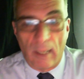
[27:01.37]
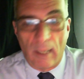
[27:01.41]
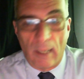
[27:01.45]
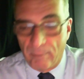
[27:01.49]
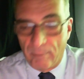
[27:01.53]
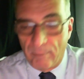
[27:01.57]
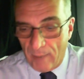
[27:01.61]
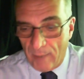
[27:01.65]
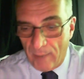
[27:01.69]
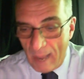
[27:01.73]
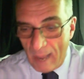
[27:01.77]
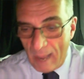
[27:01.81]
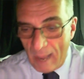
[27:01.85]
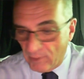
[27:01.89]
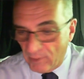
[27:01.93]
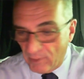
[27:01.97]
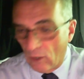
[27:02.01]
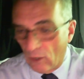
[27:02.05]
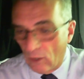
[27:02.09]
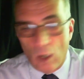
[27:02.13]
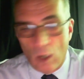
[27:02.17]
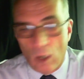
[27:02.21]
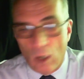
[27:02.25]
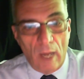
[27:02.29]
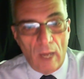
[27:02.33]
popped it
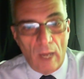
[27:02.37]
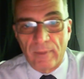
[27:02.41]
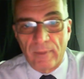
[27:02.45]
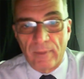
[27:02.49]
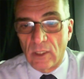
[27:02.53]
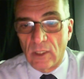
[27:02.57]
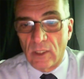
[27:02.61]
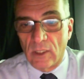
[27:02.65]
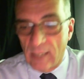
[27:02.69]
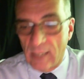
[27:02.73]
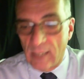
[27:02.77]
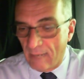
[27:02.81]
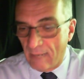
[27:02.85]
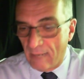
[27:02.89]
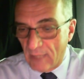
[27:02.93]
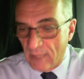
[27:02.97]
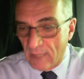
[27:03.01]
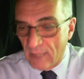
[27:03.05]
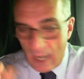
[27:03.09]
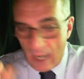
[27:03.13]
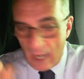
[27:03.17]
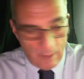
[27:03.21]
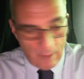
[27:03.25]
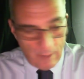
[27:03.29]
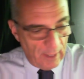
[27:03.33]
all up at the same
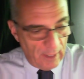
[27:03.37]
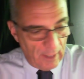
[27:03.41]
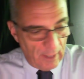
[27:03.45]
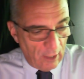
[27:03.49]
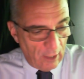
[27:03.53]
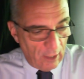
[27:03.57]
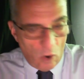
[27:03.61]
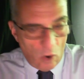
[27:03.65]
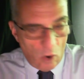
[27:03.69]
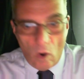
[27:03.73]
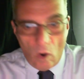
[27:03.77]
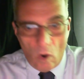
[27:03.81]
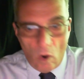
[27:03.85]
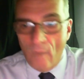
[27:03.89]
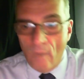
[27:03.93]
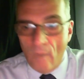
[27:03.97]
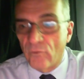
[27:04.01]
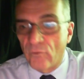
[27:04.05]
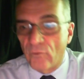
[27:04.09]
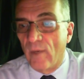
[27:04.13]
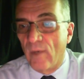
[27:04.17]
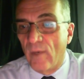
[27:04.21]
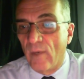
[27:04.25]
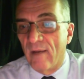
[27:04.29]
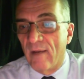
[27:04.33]
time, and they all
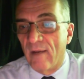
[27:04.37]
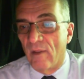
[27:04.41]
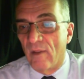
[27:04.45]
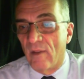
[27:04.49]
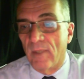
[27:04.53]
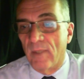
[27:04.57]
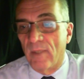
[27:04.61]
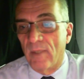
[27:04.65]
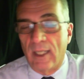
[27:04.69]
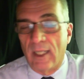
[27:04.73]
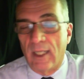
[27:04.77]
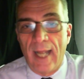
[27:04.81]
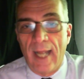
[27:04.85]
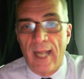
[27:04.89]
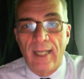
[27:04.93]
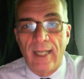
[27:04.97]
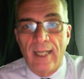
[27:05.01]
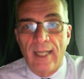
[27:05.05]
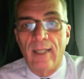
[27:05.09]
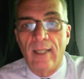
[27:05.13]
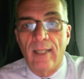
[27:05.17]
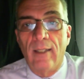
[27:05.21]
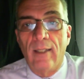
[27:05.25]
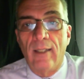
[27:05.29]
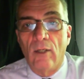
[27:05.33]
three of them, the
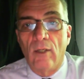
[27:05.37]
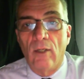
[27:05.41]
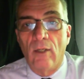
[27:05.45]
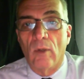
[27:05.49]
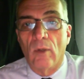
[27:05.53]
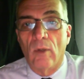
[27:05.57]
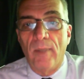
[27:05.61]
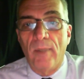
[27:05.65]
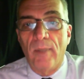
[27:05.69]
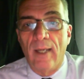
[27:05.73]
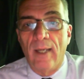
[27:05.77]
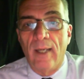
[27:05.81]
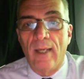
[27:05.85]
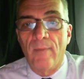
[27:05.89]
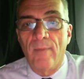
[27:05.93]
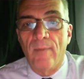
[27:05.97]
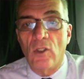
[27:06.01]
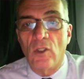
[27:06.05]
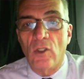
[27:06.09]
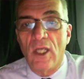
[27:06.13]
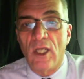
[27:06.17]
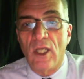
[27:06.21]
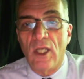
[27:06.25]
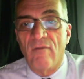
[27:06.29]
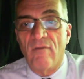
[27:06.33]
Canadian, the European, the
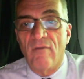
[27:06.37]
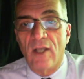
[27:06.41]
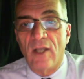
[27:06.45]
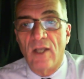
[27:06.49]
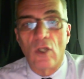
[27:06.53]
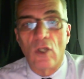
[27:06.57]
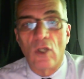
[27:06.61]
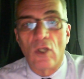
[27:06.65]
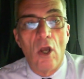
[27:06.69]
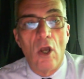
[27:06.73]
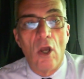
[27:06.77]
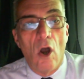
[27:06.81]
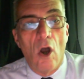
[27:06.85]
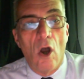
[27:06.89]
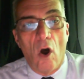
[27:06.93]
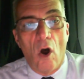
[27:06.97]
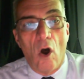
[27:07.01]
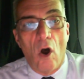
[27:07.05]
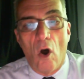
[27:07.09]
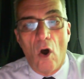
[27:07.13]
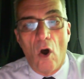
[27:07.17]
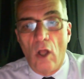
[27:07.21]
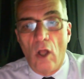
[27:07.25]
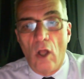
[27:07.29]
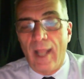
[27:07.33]
G F S,
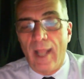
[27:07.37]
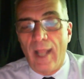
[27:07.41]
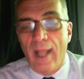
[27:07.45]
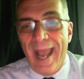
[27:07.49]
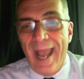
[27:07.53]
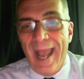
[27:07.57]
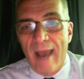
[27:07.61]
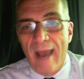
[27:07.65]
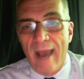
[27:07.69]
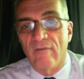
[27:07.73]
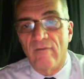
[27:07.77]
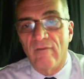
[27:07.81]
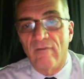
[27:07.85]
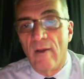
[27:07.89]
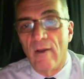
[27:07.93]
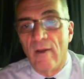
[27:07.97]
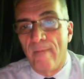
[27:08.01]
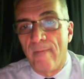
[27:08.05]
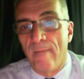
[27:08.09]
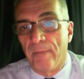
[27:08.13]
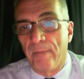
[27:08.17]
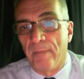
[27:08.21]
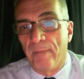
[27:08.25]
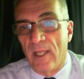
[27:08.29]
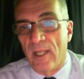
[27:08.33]
all have
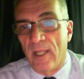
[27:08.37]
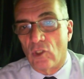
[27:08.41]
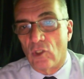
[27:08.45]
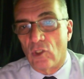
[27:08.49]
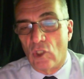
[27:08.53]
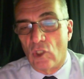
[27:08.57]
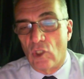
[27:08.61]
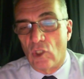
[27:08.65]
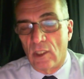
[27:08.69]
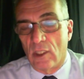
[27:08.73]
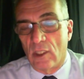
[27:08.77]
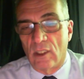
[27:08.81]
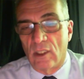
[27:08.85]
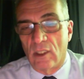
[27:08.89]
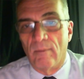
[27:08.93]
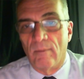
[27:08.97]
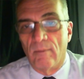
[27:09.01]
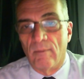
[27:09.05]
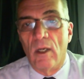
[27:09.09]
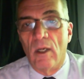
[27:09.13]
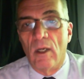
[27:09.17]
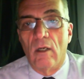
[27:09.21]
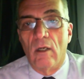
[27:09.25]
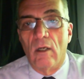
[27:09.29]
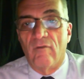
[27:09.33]
this system
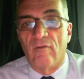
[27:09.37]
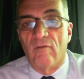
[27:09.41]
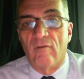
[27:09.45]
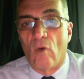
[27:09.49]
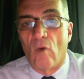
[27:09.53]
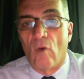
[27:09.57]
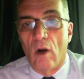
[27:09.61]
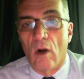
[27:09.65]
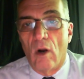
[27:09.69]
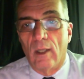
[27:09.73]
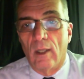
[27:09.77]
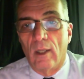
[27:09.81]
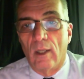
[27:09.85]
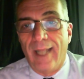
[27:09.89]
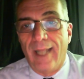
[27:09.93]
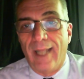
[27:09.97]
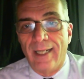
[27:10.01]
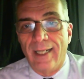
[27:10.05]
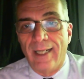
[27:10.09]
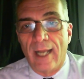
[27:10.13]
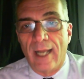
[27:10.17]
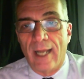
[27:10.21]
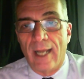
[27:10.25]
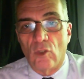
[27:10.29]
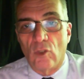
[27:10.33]
for late
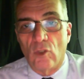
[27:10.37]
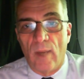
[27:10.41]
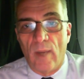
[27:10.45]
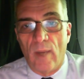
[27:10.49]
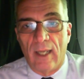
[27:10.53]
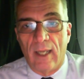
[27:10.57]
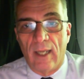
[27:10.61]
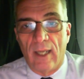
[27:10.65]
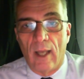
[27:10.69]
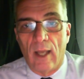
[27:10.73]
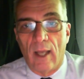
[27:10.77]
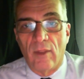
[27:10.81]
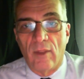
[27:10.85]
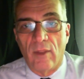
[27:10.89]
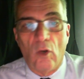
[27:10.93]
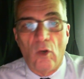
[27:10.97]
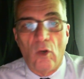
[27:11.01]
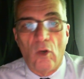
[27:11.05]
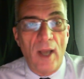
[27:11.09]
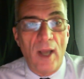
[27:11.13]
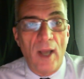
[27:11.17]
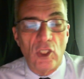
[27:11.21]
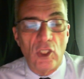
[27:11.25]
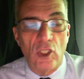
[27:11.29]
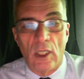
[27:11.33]
next week. Uh, the
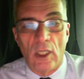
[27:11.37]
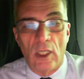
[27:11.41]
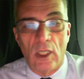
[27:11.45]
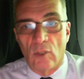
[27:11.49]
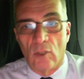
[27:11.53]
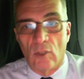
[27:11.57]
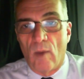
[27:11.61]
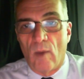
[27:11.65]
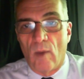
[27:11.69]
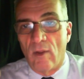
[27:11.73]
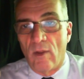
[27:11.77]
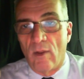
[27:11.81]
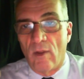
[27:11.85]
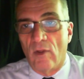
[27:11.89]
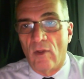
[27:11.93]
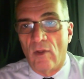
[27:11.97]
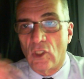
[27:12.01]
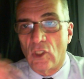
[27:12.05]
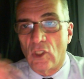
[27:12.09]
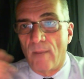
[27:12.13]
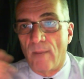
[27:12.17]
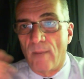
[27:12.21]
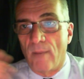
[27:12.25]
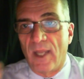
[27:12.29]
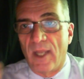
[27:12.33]
question is whether there's
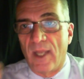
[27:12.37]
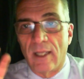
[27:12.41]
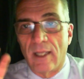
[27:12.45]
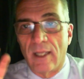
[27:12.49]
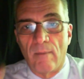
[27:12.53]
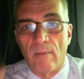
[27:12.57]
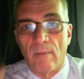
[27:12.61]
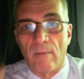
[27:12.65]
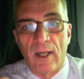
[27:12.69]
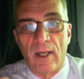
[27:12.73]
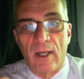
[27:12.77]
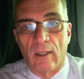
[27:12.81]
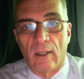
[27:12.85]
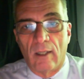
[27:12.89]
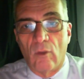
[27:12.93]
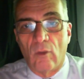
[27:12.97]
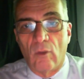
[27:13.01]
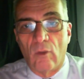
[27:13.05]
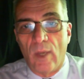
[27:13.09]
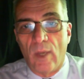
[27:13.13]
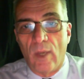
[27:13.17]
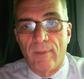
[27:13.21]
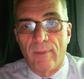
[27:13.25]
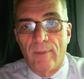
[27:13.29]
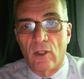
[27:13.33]
something in the middle of the
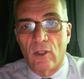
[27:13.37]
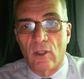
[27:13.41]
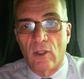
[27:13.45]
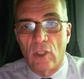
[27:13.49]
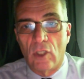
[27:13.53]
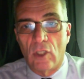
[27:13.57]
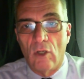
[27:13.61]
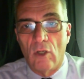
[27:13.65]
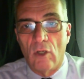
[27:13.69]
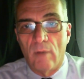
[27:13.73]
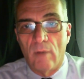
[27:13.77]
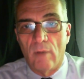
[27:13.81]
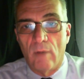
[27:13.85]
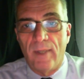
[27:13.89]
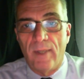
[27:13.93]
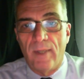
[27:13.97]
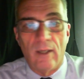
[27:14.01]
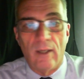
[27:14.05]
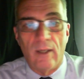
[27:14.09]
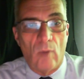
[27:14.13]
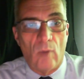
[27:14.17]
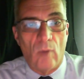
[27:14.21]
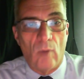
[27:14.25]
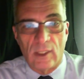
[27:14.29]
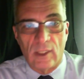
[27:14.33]
week, because the
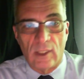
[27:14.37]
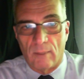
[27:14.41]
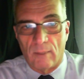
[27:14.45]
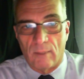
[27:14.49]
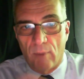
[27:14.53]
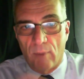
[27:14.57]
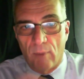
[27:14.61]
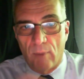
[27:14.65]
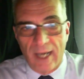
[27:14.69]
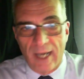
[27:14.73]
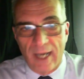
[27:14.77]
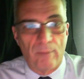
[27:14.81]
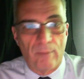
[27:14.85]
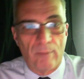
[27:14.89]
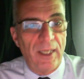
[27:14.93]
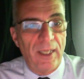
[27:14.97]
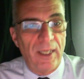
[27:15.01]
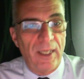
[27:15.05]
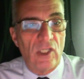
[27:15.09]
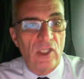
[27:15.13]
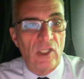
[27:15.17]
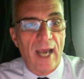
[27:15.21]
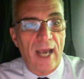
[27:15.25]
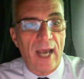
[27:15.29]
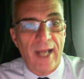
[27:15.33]
European wants to break a
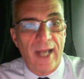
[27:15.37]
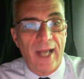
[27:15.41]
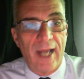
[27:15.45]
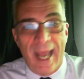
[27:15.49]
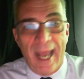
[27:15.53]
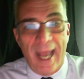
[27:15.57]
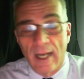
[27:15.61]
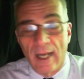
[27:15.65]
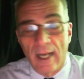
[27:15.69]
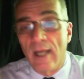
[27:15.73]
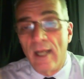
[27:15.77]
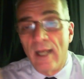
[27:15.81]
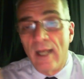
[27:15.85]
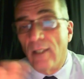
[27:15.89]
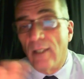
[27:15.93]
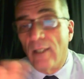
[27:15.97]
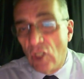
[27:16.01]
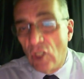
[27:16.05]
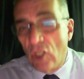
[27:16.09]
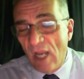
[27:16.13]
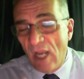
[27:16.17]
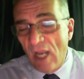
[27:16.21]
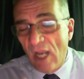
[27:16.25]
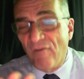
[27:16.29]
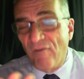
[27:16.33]
piece out ahead. The
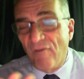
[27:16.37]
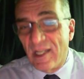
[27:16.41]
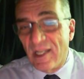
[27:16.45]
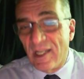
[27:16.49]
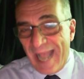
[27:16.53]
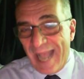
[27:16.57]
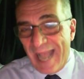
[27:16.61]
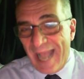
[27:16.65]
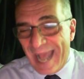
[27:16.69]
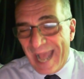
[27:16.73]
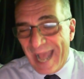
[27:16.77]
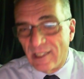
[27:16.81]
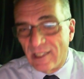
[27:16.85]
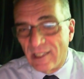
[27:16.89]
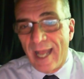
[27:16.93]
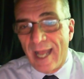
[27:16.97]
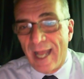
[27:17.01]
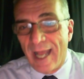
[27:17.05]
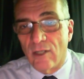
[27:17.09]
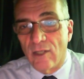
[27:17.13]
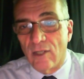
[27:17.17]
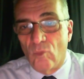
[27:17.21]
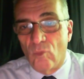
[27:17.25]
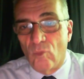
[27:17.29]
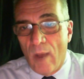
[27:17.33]
G F S has that
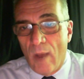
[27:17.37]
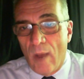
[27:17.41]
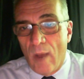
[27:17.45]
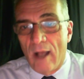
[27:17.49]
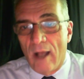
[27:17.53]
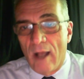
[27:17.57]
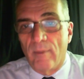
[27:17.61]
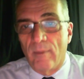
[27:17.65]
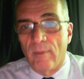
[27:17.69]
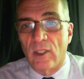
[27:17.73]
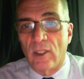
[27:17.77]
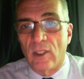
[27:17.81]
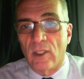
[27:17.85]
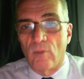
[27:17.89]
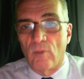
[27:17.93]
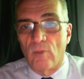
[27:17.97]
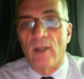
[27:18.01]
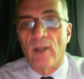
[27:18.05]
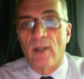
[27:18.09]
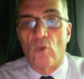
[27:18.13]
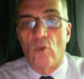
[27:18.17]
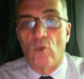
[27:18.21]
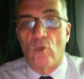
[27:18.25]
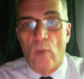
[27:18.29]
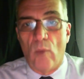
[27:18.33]
as well, but it's
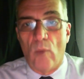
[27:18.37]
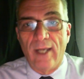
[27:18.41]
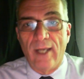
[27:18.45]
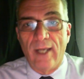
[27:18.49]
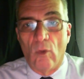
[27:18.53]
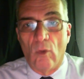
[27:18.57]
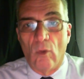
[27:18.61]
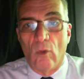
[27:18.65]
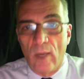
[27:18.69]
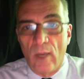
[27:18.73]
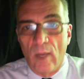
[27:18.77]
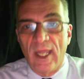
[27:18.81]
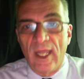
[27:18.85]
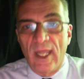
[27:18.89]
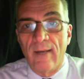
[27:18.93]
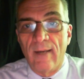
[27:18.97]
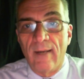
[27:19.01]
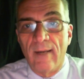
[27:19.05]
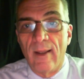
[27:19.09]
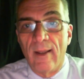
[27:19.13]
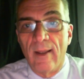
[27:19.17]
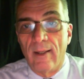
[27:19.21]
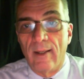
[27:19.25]
much weaker with it.